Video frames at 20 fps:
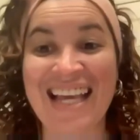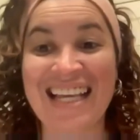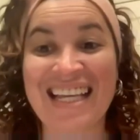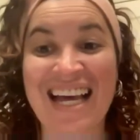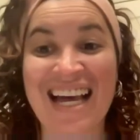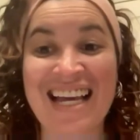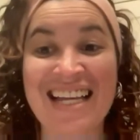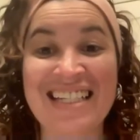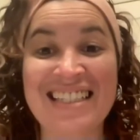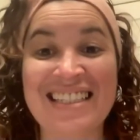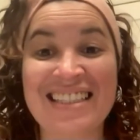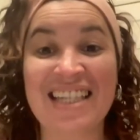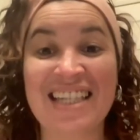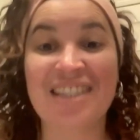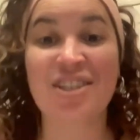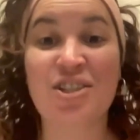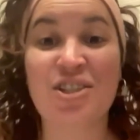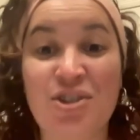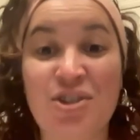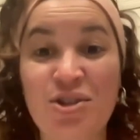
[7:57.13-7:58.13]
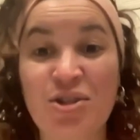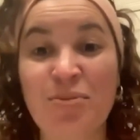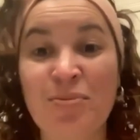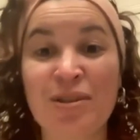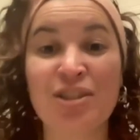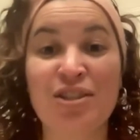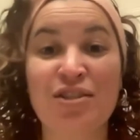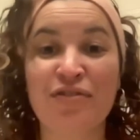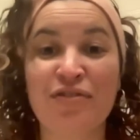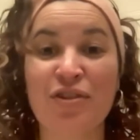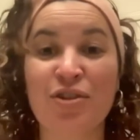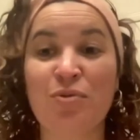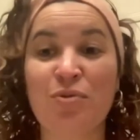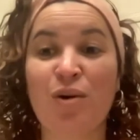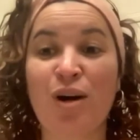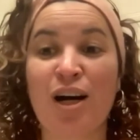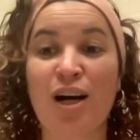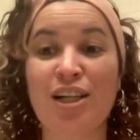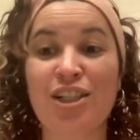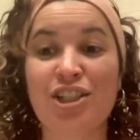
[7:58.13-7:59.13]
Guys, thank you so much for
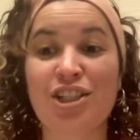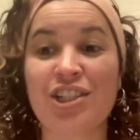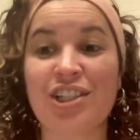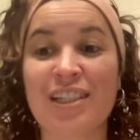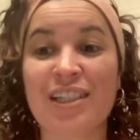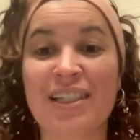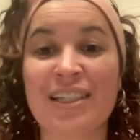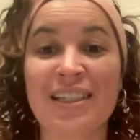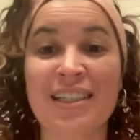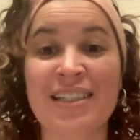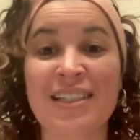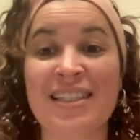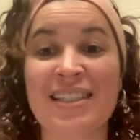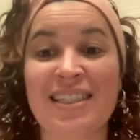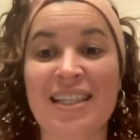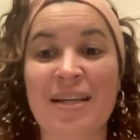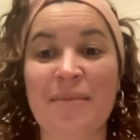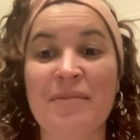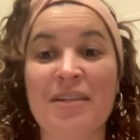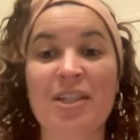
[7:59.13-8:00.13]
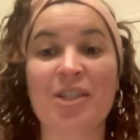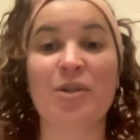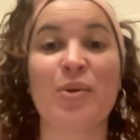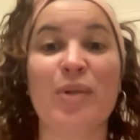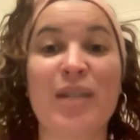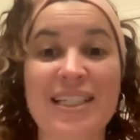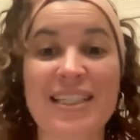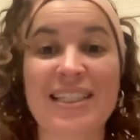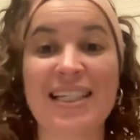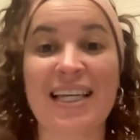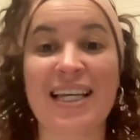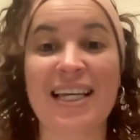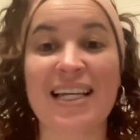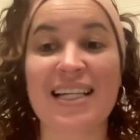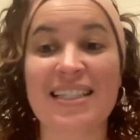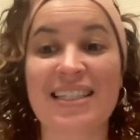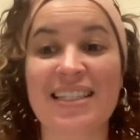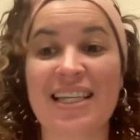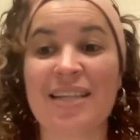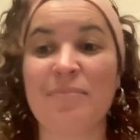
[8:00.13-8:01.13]
watching. Send me a quick
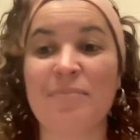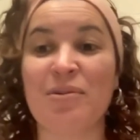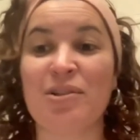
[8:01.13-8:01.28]
text saying